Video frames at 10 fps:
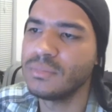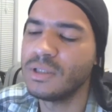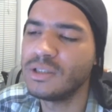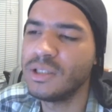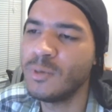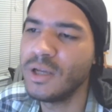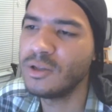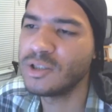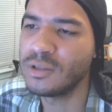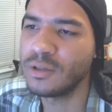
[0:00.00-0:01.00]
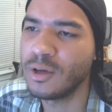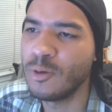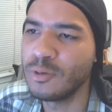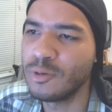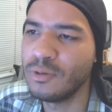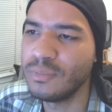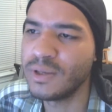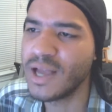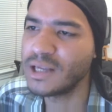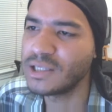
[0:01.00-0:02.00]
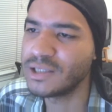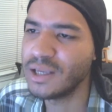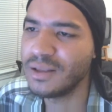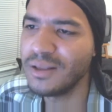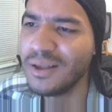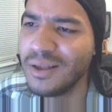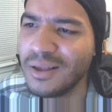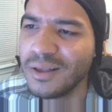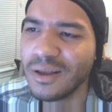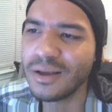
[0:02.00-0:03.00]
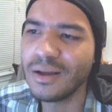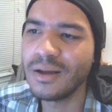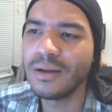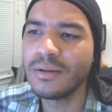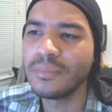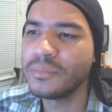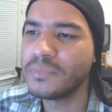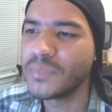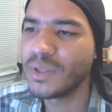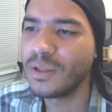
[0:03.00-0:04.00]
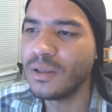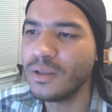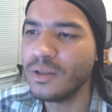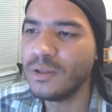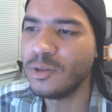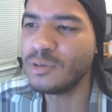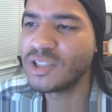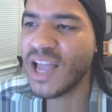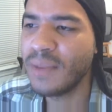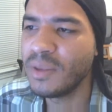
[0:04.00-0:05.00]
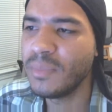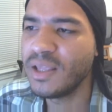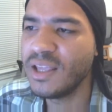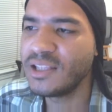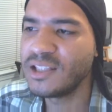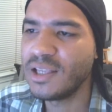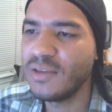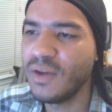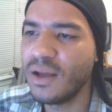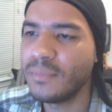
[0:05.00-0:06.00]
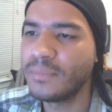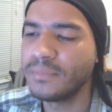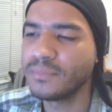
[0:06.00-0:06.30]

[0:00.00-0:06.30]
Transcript: Let's see what else Koda Kumi got to say. You stopped and began to give up.